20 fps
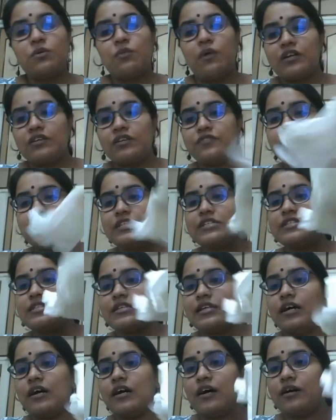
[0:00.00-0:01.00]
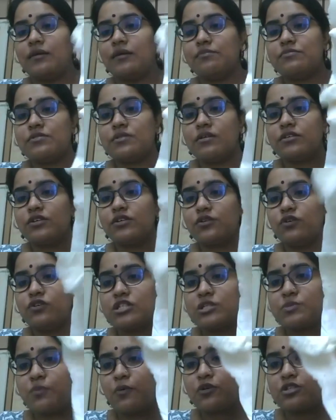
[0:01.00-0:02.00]
one of these, um, you know,
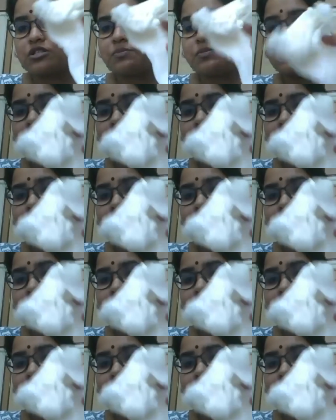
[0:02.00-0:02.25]
disposable